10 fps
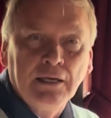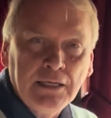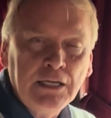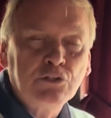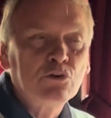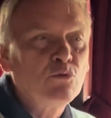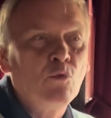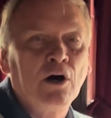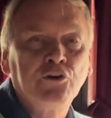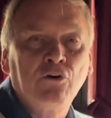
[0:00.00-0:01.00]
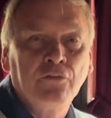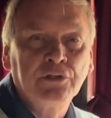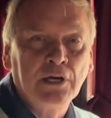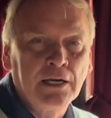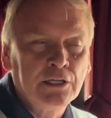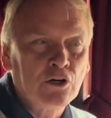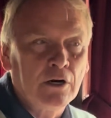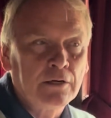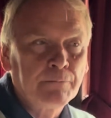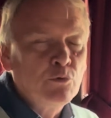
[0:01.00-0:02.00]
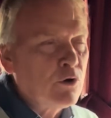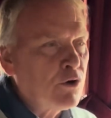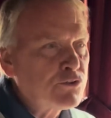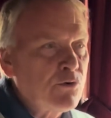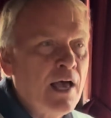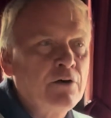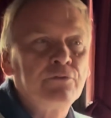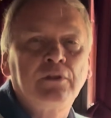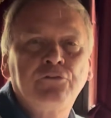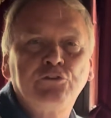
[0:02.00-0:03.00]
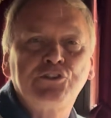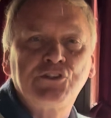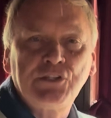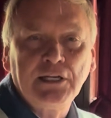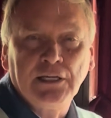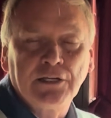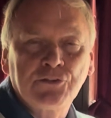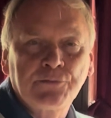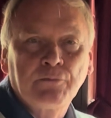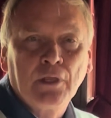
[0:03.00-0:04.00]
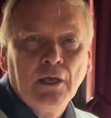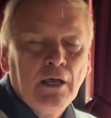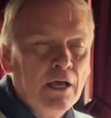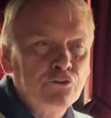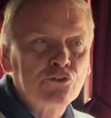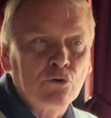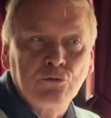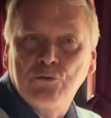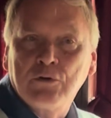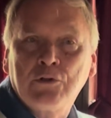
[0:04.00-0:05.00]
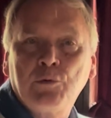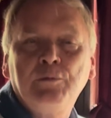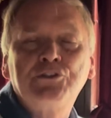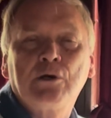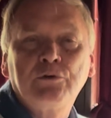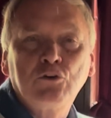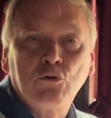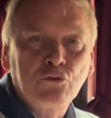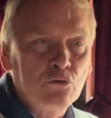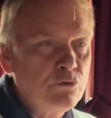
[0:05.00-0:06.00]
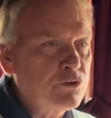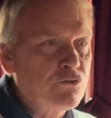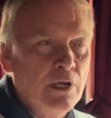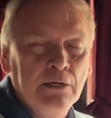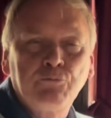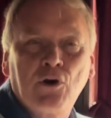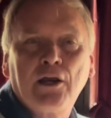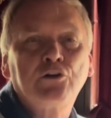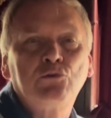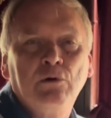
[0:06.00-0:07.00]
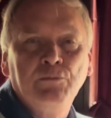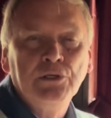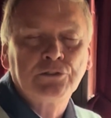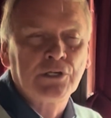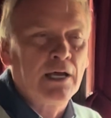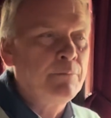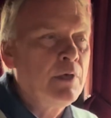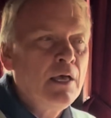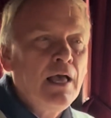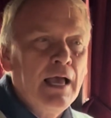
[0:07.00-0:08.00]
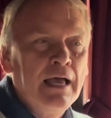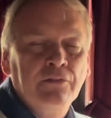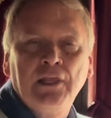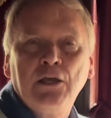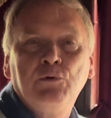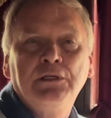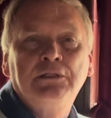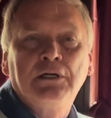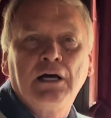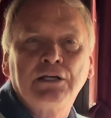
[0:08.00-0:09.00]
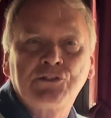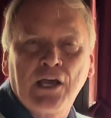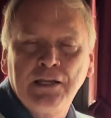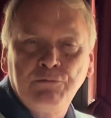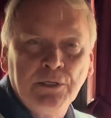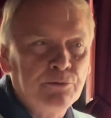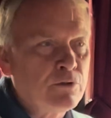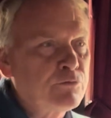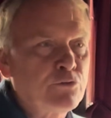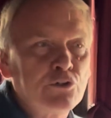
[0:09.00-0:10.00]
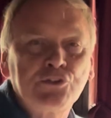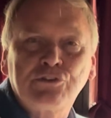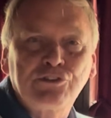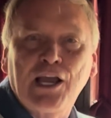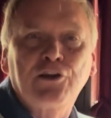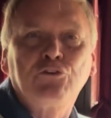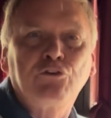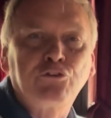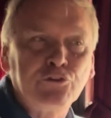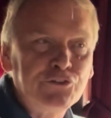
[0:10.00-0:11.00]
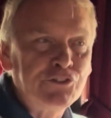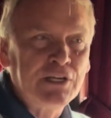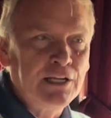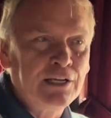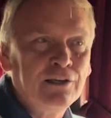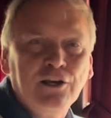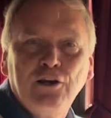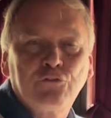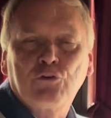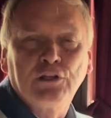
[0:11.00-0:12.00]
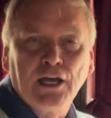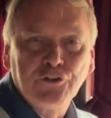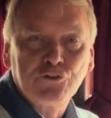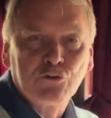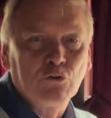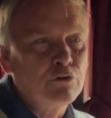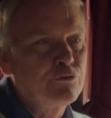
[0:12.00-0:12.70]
eat while you're on the dining car. You would also have different seatings. And so there would be someone go through the train prior to a mealtime, and they would assign people first, second, or third seating for lunch or